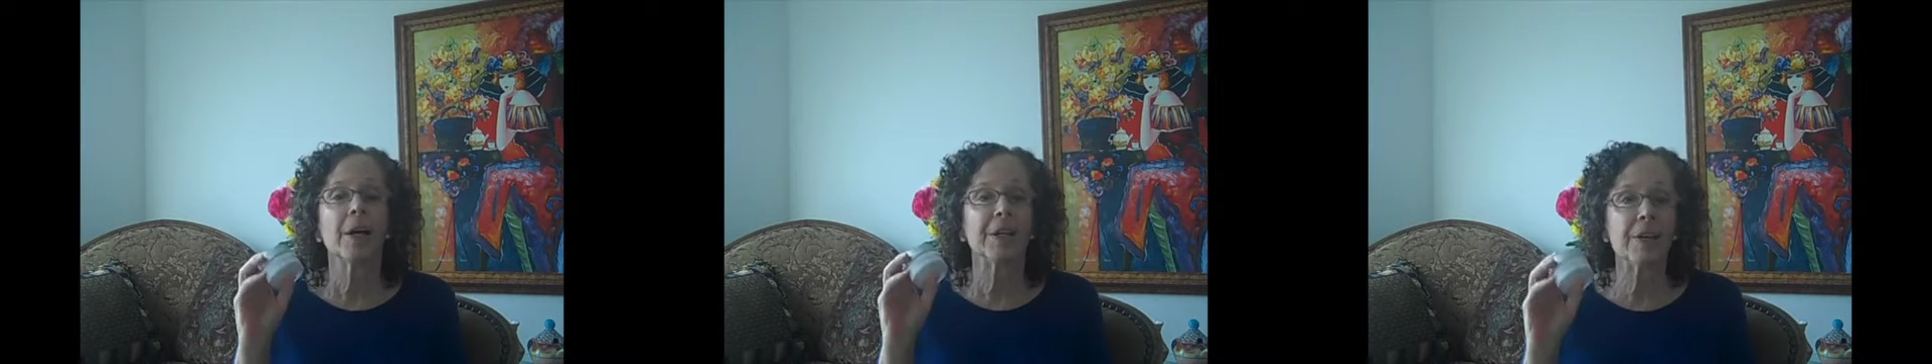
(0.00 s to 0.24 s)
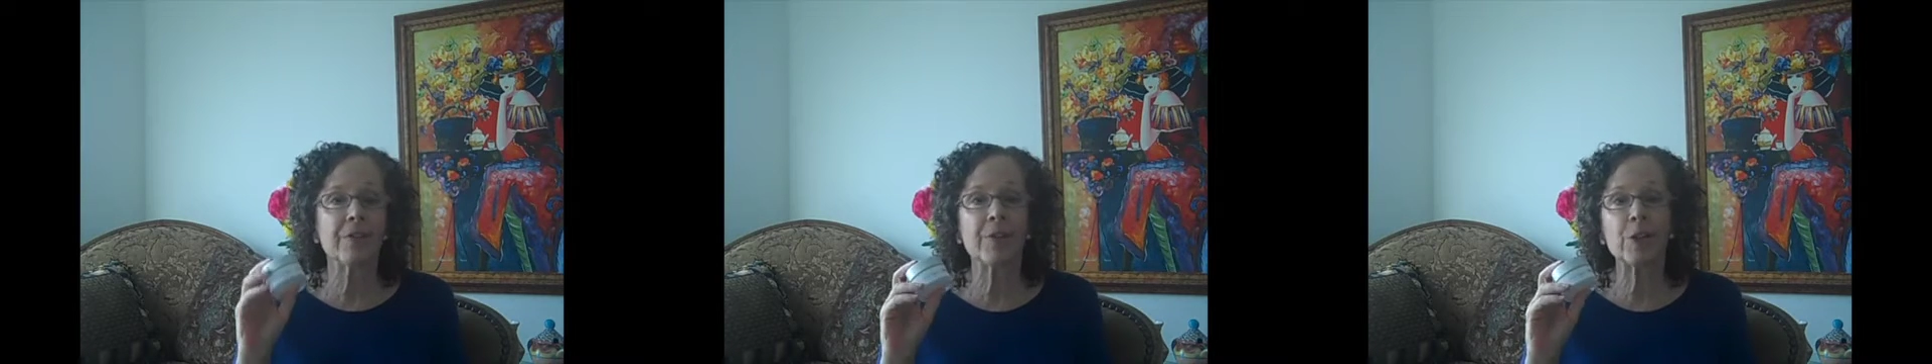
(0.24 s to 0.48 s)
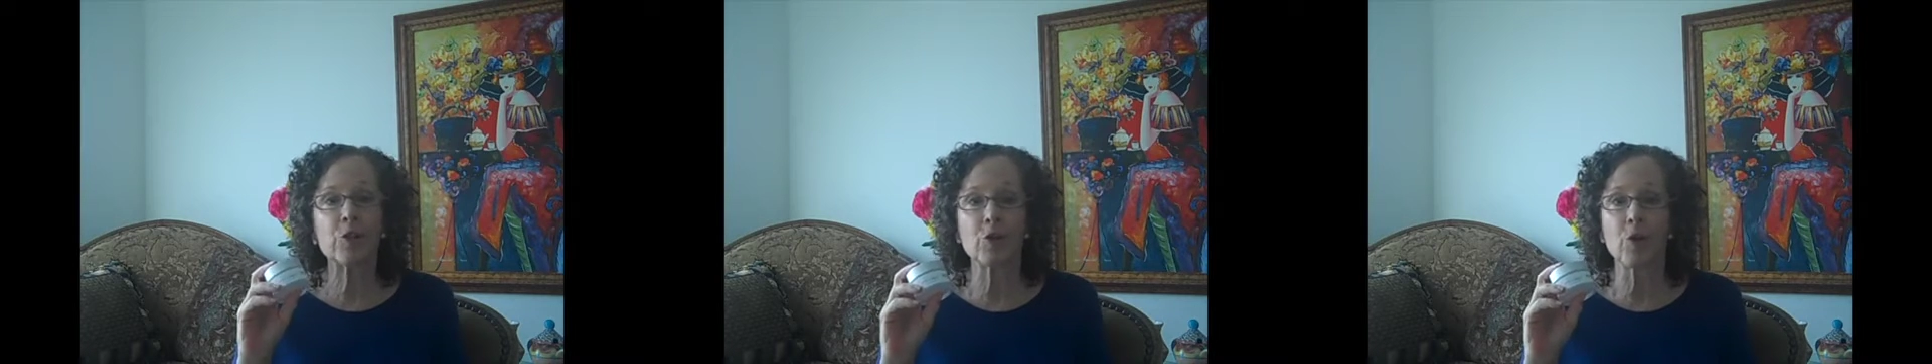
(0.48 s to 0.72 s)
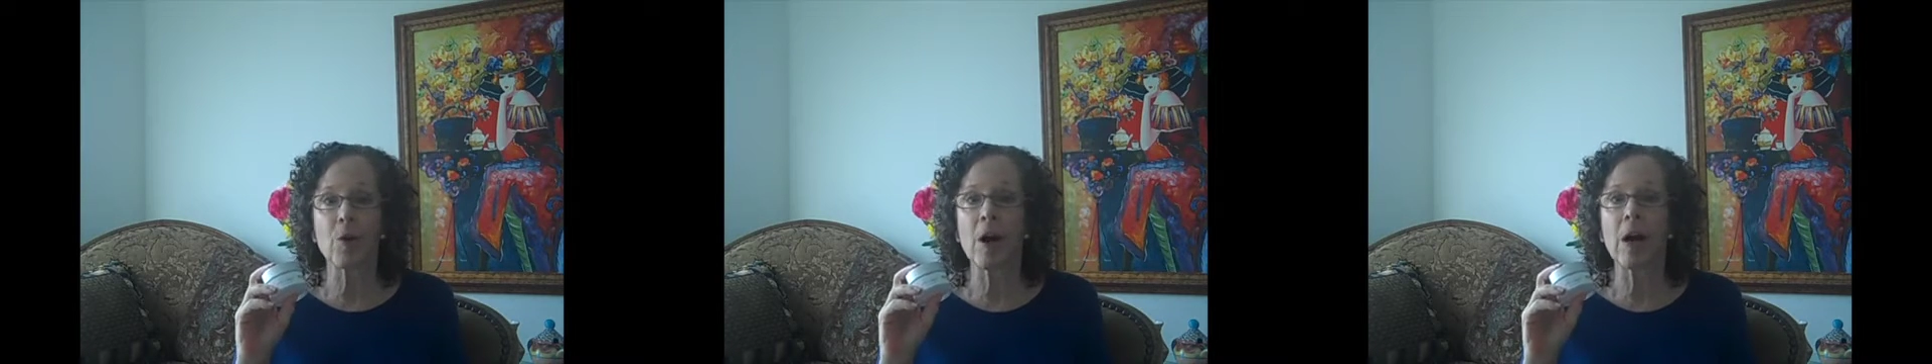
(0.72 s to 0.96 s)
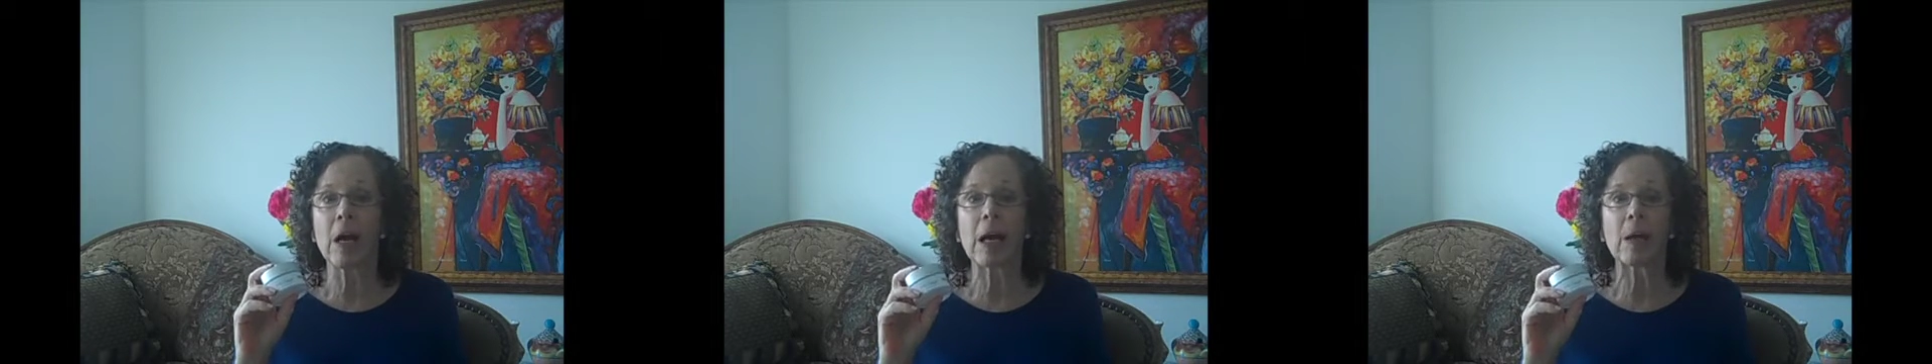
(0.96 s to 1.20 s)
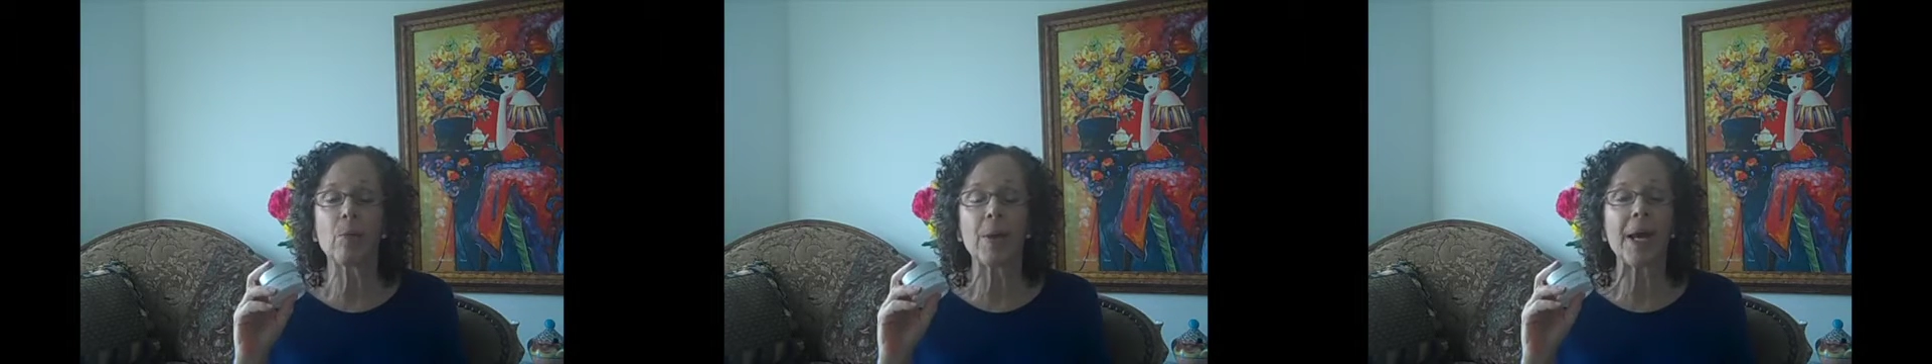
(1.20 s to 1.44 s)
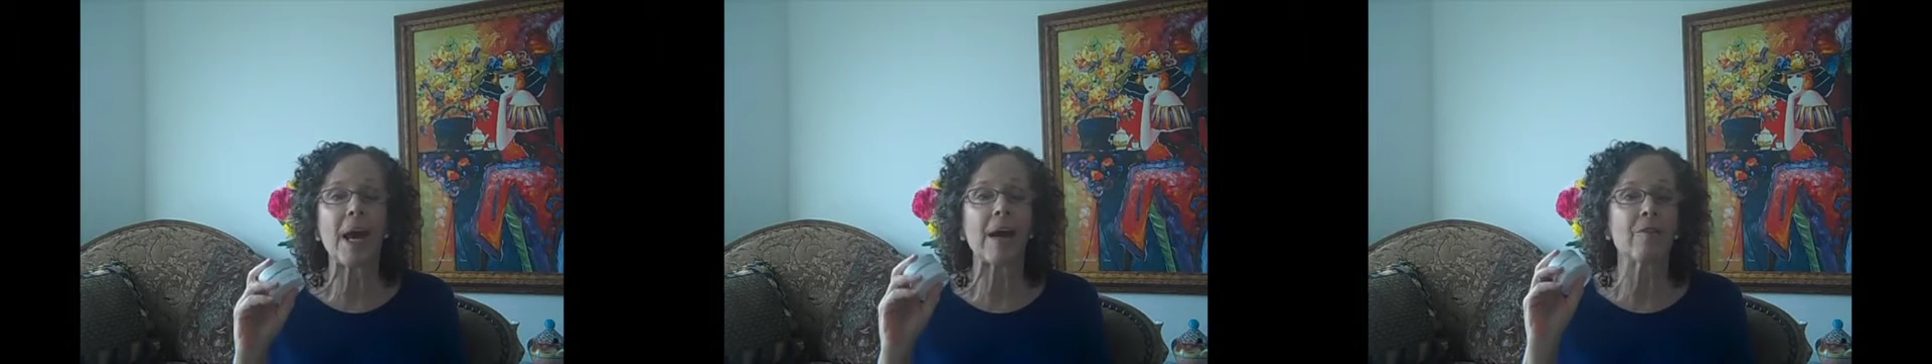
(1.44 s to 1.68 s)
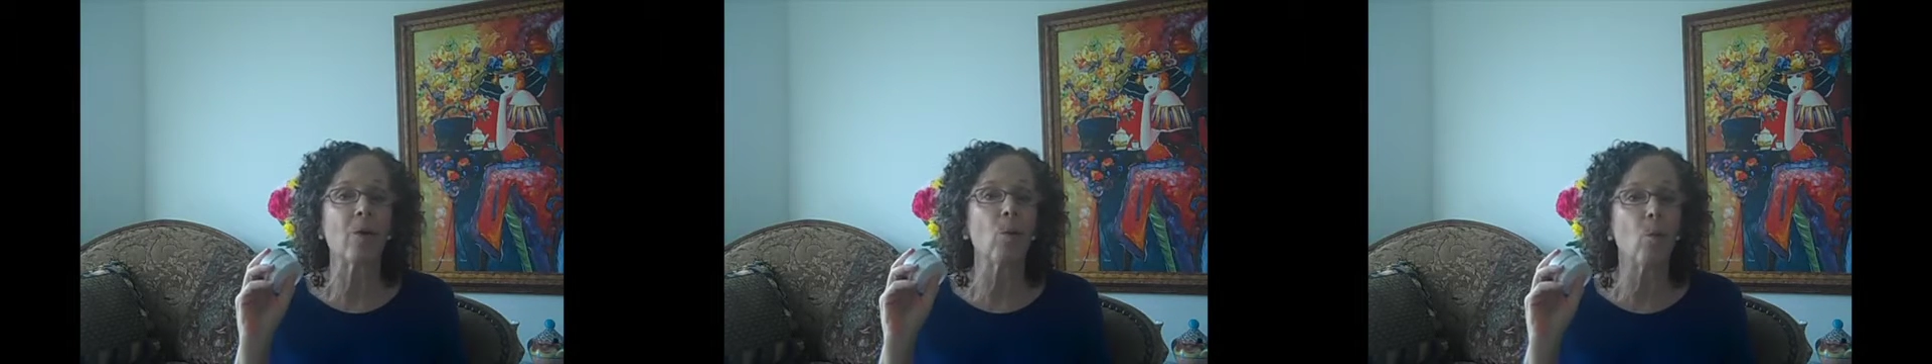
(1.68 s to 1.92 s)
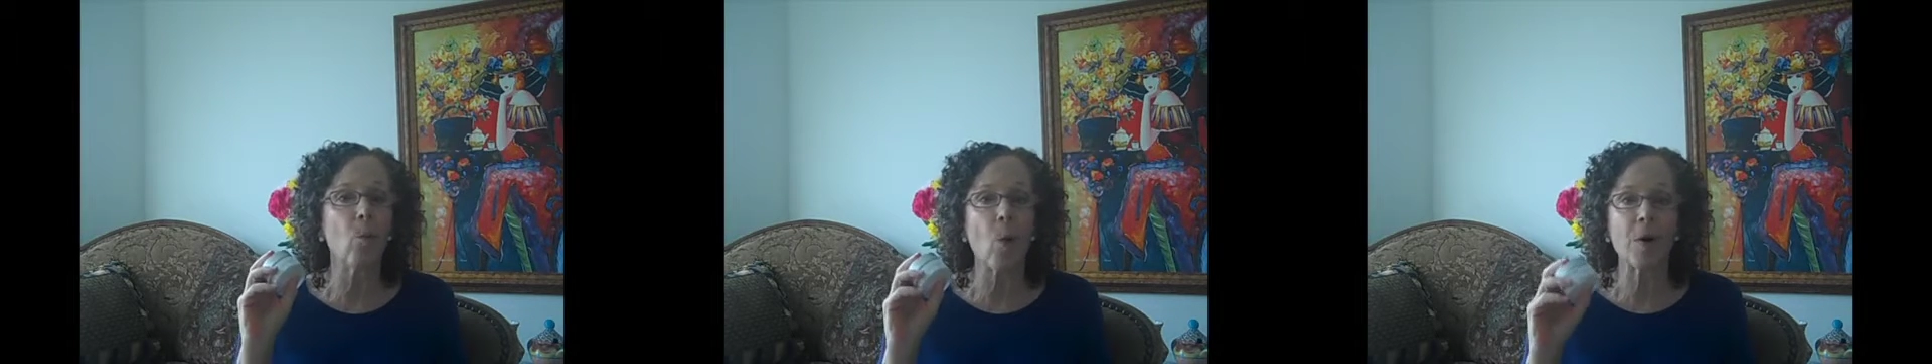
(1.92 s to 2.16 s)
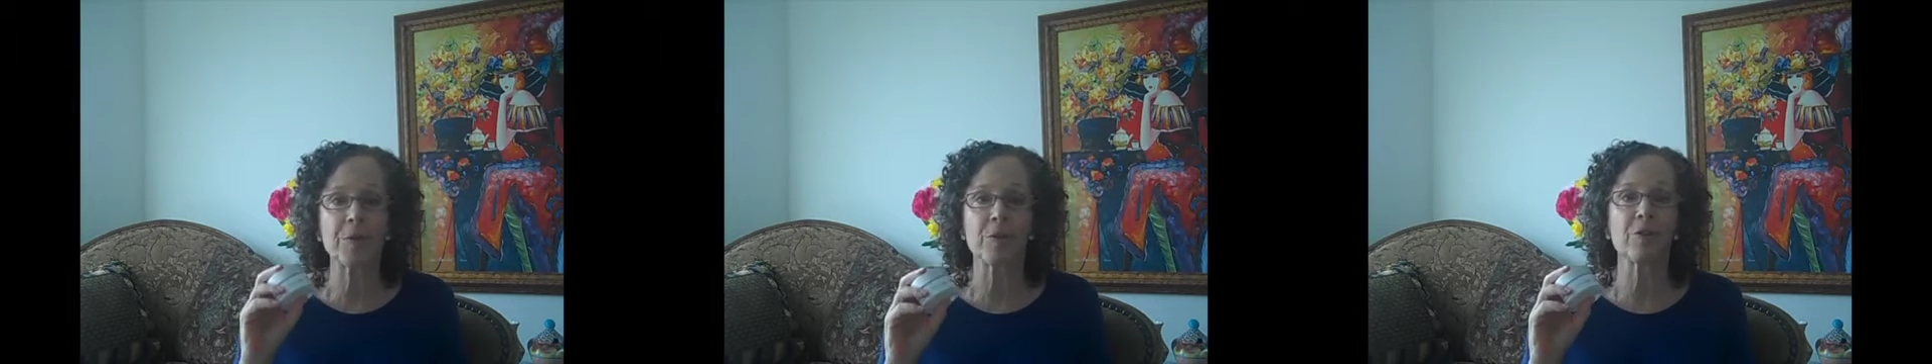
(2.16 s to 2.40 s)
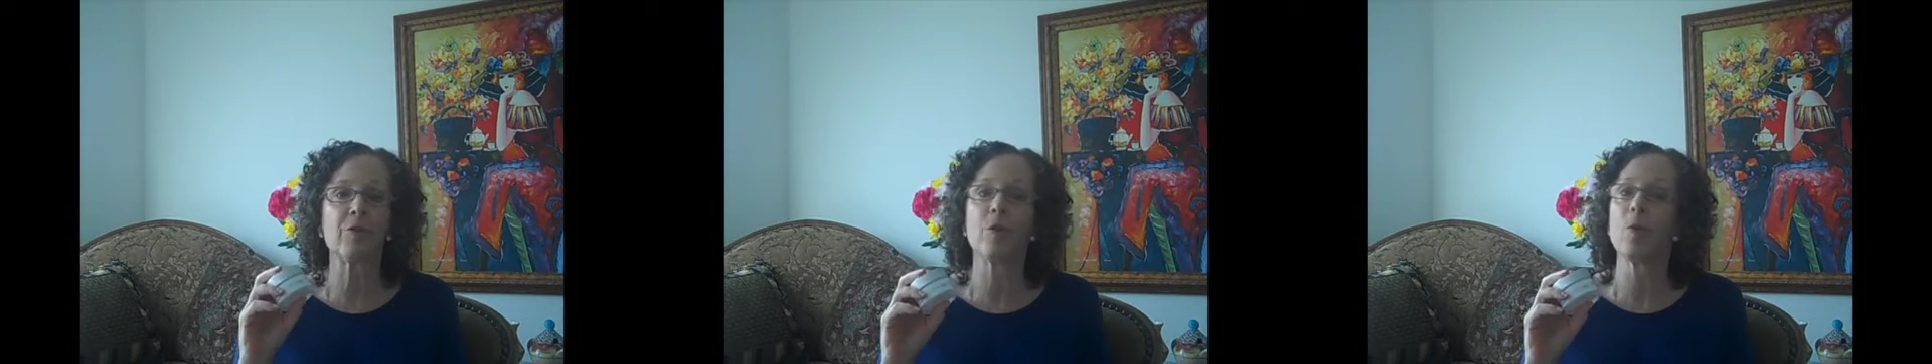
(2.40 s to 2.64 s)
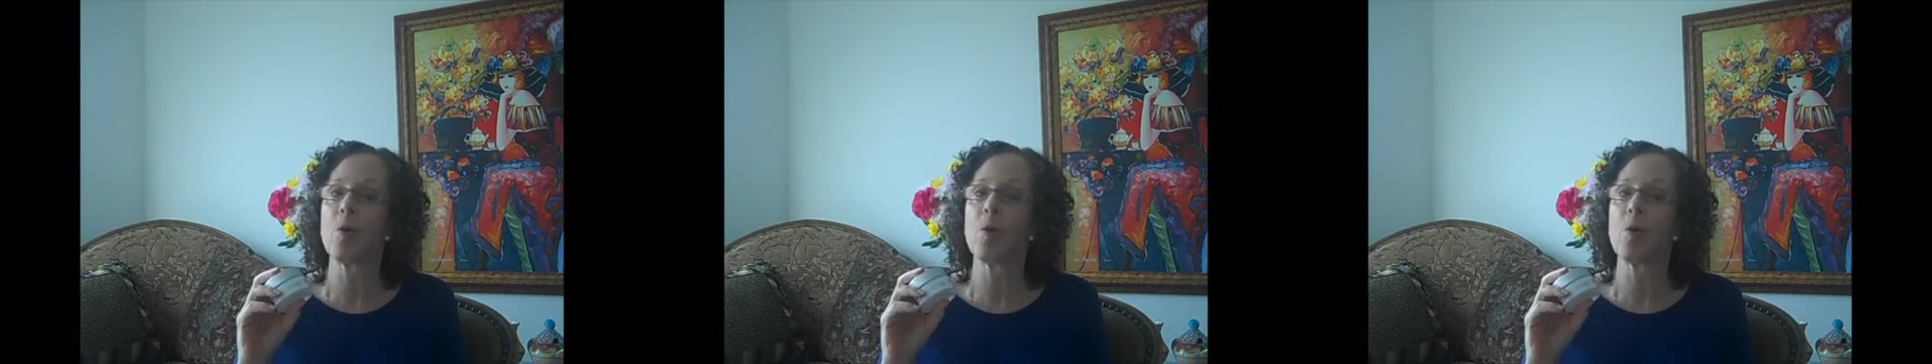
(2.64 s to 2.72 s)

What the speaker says: Give it a try. We have a wonderful,